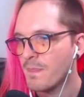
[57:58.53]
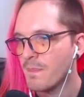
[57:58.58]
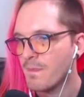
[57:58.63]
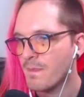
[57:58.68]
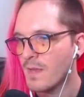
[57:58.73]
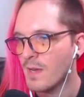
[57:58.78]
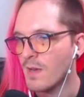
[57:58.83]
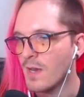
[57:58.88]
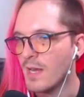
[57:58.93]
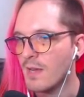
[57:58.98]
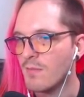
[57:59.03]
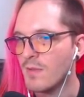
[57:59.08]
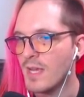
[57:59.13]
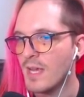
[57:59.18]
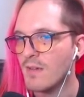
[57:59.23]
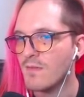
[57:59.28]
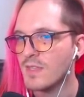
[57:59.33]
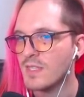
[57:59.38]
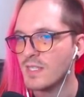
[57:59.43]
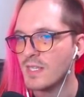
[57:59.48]
Alright, we
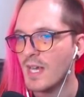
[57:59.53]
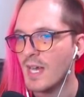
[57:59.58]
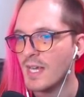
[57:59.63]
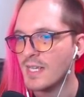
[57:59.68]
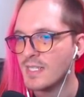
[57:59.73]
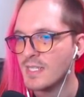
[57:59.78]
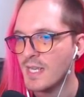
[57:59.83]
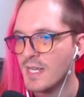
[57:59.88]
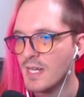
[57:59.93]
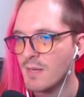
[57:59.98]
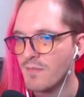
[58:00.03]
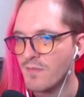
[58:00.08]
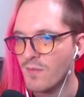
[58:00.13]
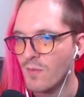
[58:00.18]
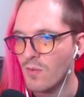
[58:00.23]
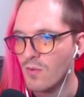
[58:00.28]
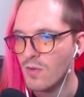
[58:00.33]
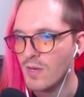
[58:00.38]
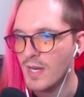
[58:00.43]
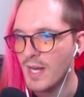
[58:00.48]
have this guy set up
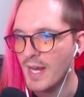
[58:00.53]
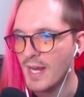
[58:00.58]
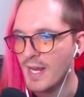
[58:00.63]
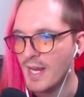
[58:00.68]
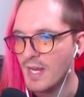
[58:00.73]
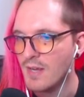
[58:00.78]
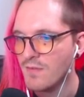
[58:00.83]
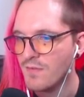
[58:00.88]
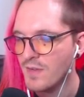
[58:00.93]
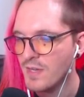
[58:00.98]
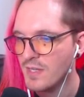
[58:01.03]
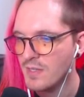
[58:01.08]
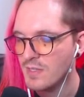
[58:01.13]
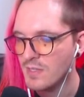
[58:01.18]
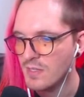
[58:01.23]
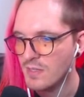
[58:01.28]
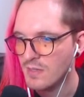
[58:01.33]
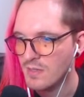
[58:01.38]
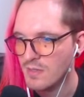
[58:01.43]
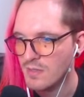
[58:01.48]
for a
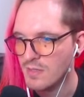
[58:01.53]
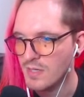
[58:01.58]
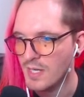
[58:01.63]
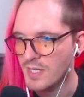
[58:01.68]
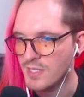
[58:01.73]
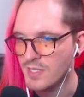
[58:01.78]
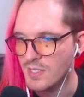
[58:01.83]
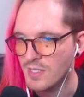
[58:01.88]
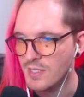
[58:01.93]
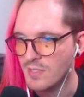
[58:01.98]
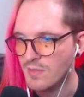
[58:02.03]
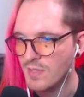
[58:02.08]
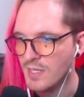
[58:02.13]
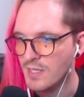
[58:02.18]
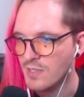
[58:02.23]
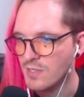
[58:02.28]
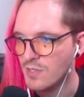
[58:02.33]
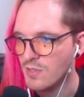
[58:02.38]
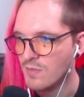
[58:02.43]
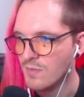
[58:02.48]
infinite. I just need to
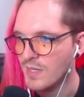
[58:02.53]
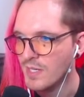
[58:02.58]
get to my